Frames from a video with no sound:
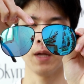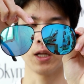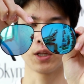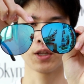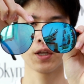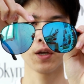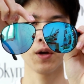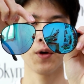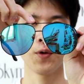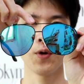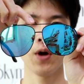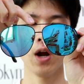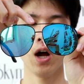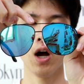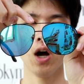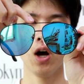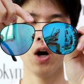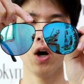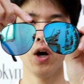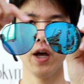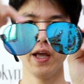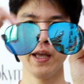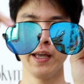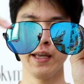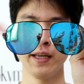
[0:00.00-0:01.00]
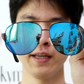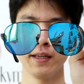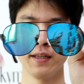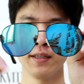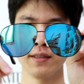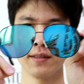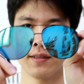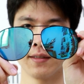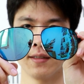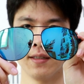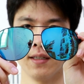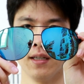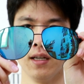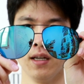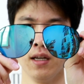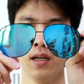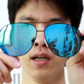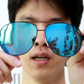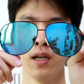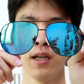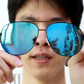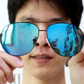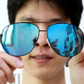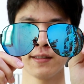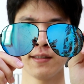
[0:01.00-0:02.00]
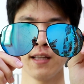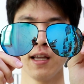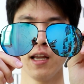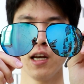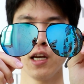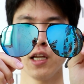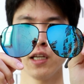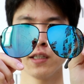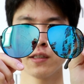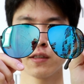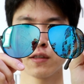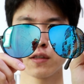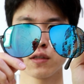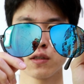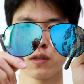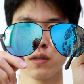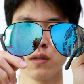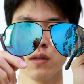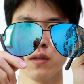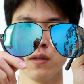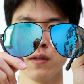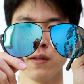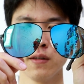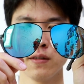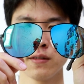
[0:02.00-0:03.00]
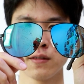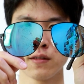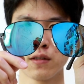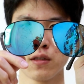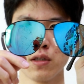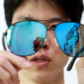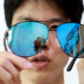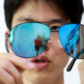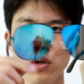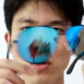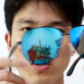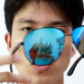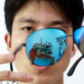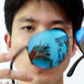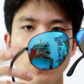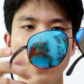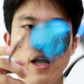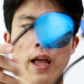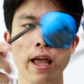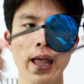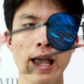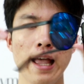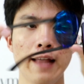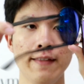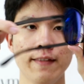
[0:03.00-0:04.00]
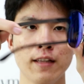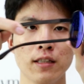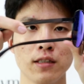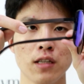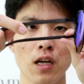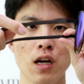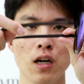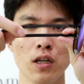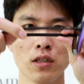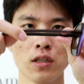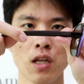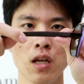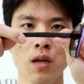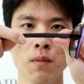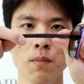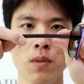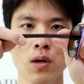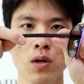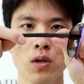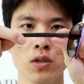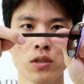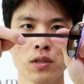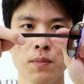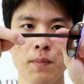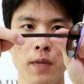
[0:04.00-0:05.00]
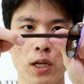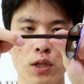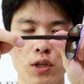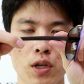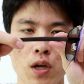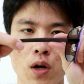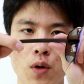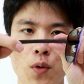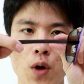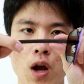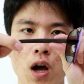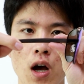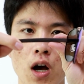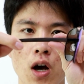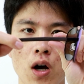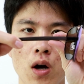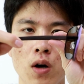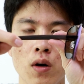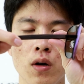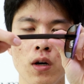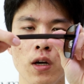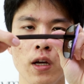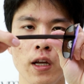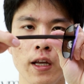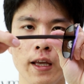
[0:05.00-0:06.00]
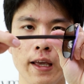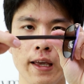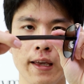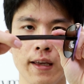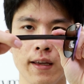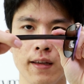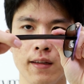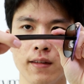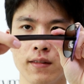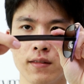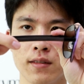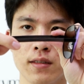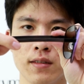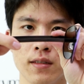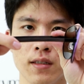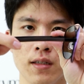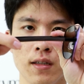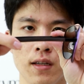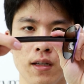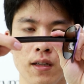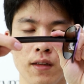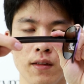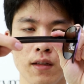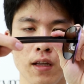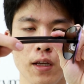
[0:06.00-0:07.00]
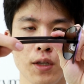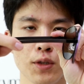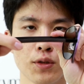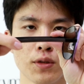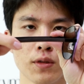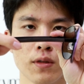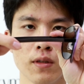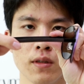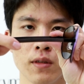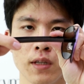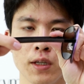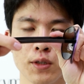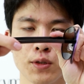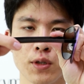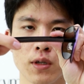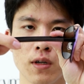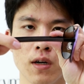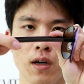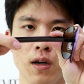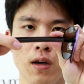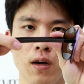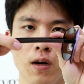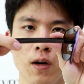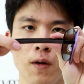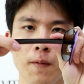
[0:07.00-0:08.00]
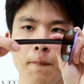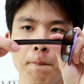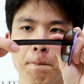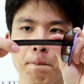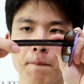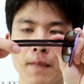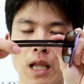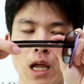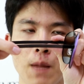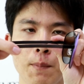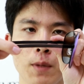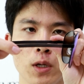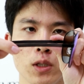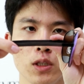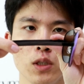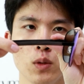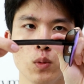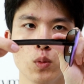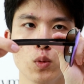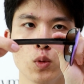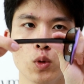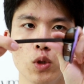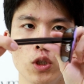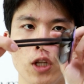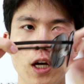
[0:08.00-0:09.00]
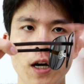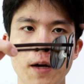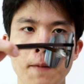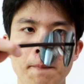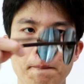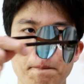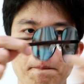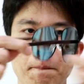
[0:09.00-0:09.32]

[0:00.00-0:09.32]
material is uh, stainless steel and the temples material is uh, natural ebony wood.